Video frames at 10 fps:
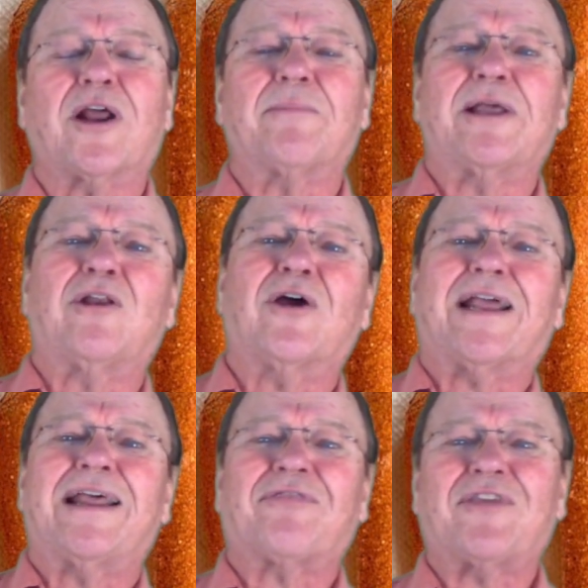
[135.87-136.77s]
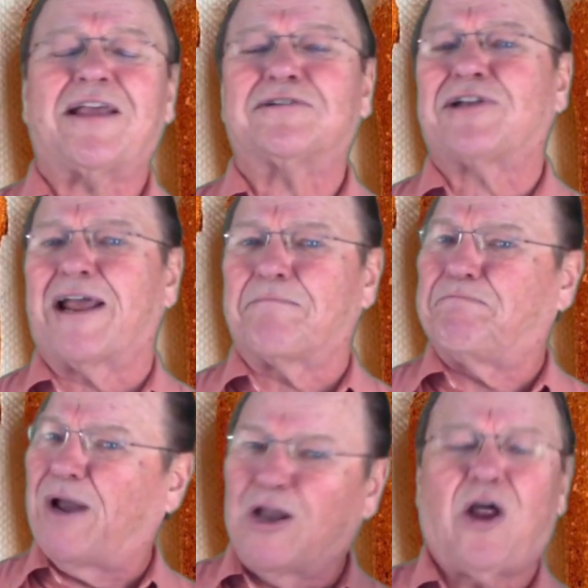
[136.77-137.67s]
going to be looking at things
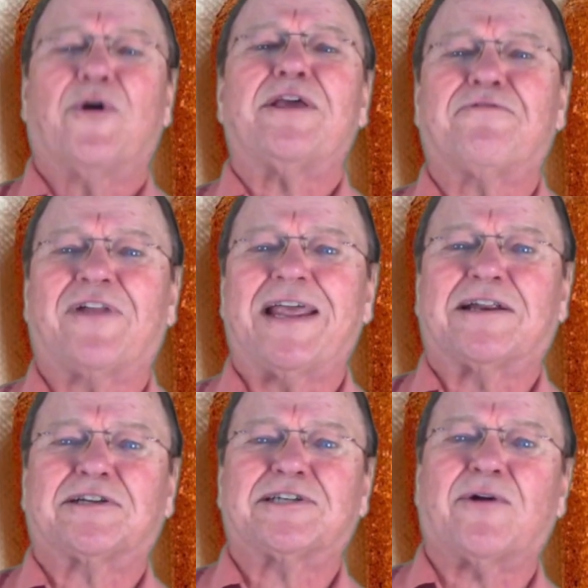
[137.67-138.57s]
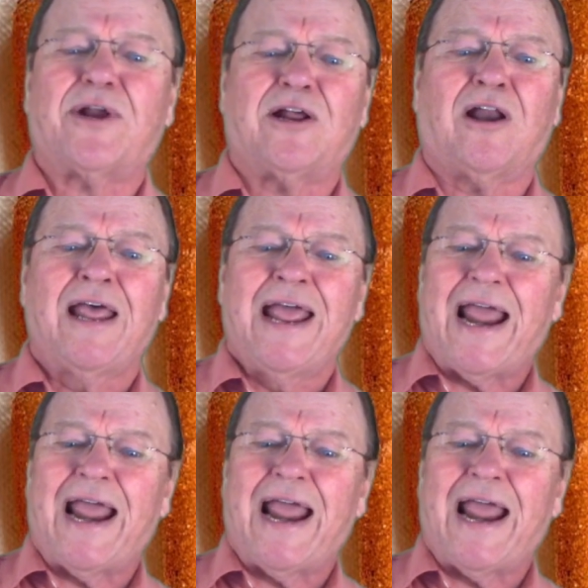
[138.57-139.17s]
like bologna flake cereal